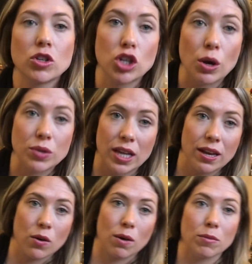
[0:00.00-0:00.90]

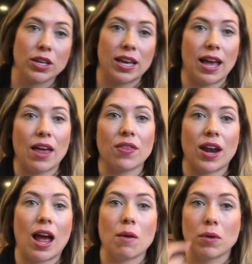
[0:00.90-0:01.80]
chosen or I'm looking at,
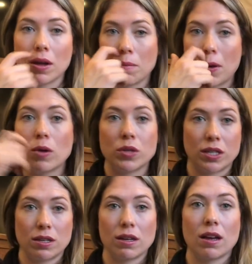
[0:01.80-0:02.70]
then I'll
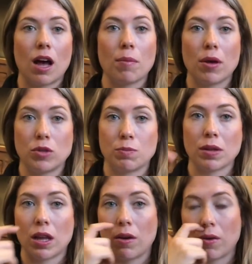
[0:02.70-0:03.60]
post
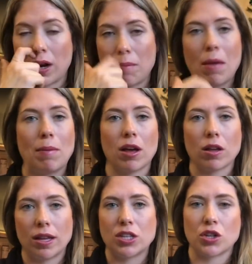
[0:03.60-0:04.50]
below, or maybe
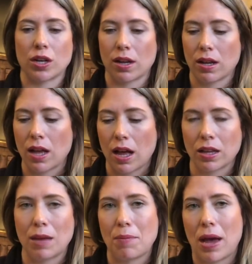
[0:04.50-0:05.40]
I'll insert a
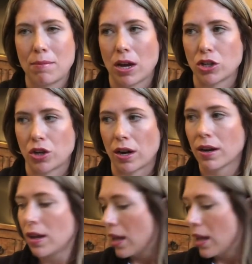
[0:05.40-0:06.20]
clip, I'm not sure.